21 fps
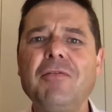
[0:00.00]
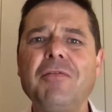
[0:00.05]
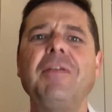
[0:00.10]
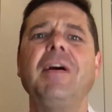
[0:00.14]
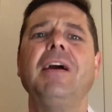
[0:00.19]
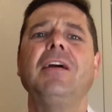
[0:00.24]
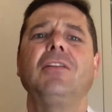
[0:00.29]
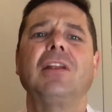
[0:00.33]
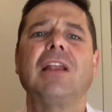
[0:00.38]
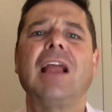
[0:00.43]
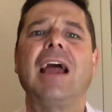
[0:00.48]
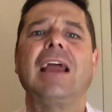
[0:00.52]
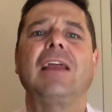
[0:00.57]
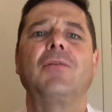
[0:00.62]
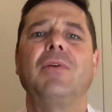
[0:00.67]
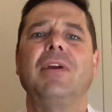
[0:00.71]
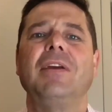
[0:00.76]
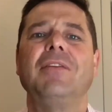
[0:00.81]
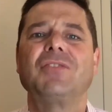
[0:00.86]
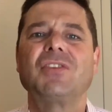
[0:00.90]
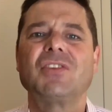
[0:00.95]
felt like
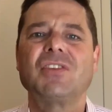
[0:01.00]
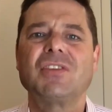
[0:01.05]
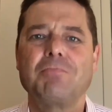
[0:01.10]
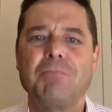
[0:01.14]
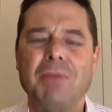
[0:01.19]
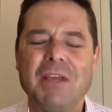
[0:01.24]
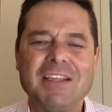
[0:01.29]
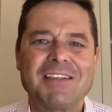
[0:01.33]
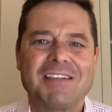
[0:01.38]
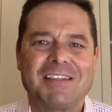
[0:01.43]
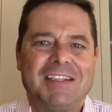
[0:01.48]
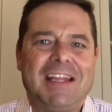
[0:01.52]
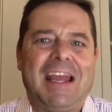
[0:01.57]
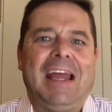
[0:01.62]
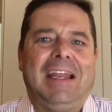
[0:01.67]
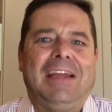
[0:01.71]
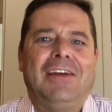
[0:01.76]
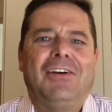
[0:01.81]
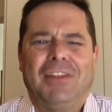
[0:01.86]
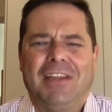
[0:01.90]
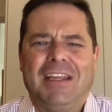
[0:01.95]
we've been
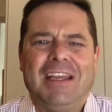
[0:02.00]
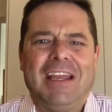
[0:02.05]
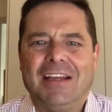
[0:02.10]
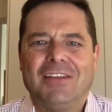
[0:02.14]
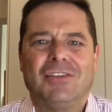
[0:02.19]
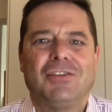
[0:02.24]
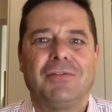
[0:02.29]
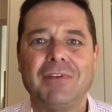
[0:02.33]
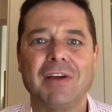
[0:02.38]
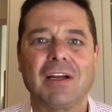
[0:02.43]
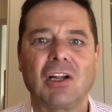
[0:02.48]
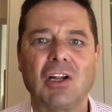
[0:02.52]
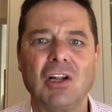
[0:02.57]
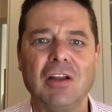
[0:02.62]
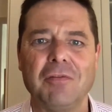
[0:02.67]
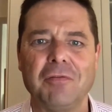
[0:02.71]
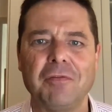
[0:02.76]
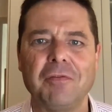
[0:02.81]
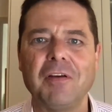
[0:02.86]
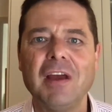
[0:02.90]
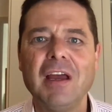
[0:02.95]
standing on the edge of a
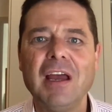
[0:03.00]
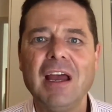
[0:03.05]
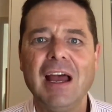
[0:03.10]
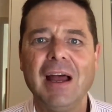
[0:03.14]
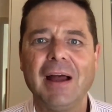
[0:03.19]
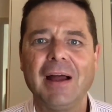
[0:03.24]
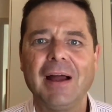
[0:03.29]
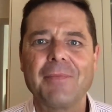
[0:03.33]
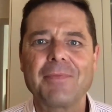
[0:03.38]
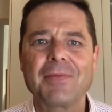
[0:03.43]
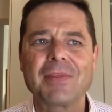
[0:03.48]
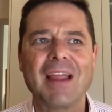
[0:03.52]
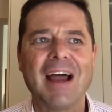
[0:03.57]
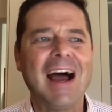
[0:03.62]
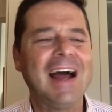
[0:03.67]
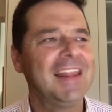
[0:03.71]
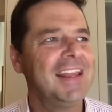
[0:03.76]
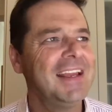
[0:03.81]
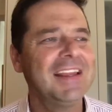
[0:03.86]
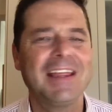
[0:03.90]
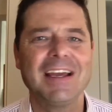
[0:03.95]
cliff. I
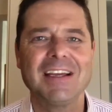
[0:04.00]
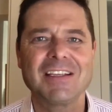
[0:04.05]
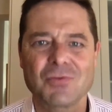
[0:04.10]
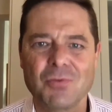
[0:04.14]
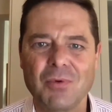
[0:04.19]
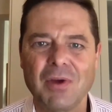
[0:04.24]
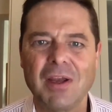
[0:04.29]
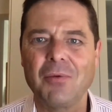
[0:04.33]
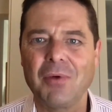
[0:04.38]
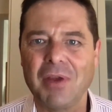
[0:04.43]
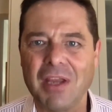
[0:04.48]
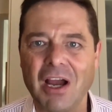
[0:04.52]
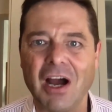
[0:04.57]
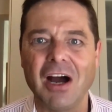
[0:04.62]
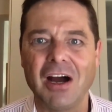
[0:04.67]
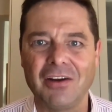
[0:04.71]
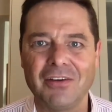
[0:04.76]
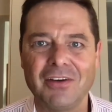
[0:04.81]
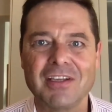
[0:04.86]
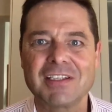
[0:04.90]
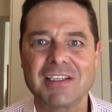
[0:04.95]
think that's where we
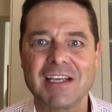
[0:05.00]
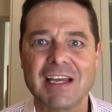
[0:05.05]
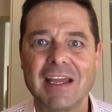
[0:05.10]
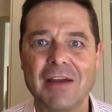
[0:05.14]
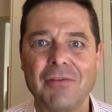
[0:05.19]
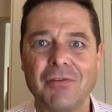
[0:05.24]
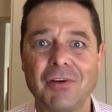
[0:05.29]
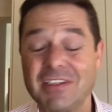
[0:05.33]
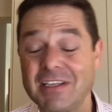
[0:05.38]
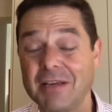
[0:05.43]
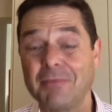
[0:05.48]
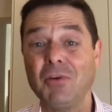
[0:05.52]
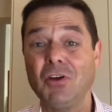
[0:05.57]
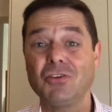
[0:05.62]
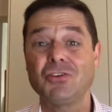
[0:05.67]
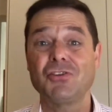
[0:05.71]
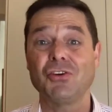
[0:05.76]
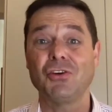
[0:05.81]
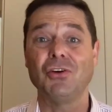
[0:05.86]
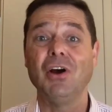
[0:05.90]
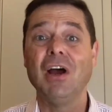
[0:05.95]
are as South Africans. I'm not
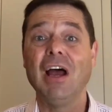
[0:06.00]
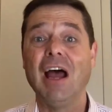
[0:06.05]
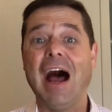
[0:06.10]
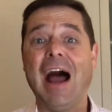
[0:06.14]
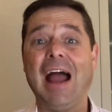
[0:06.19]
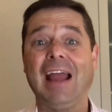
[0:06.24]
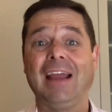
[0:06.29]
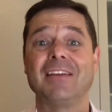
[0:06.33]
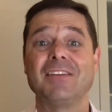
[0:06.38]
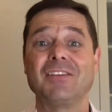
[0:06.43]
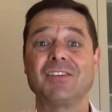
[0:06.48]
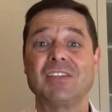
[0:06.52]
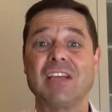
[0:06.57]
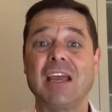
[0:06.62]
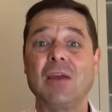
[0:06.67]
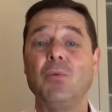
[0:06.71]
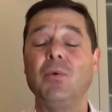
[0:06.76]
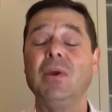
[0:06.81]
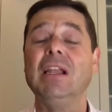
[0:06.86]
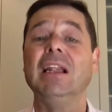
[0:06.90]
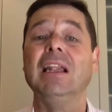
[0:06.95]
sure I can say
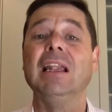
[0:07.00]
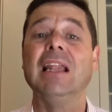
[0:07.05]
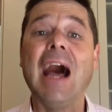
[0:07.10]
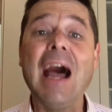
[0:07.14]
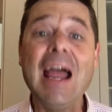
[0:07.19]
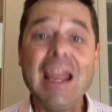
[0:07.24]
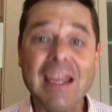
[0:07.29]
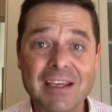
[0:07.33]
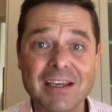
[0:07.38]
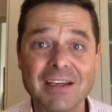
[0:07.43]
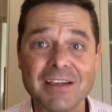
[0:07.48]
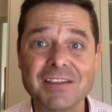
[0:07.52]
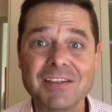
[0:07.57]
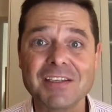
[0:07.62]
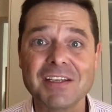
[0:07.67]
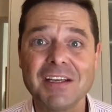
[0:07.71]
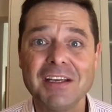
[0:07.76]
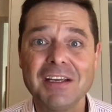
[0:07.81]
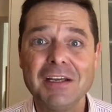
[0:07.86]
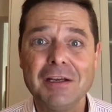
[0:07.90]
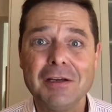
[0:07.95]
we like it,
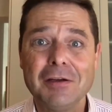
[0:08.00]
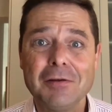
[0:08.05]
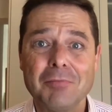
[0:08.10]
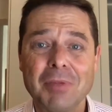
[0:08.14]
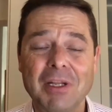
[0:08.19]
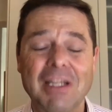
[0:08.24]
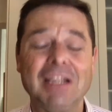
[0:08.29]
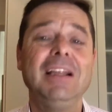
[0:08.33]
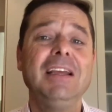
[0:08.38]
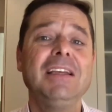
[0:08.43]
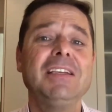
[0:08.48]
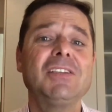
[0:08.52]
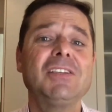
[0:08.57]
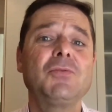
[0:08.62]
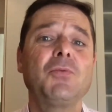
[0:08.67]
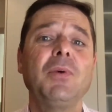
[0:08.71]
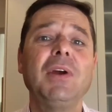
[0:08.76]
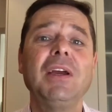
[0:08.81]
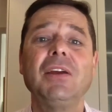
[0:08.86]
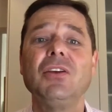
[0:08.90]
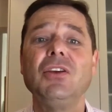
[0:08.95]
but at least
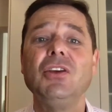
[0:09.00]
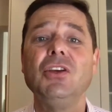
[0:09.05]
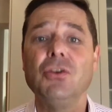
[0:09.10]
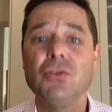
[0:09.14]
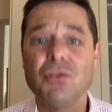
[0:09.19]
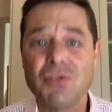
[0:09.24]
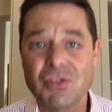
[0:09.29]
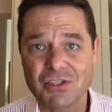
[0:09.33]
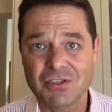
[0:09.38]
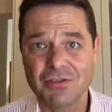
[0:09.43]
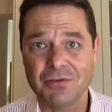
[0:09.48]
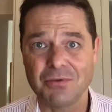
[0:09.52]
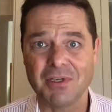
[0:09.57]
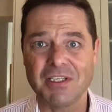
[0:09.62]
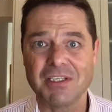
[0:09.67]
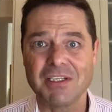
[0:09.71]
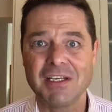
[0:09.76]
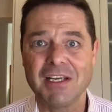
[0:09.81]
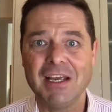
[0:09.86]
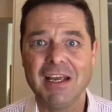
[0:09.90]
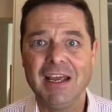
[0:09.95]
we're used to
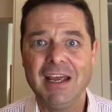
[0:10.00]
it.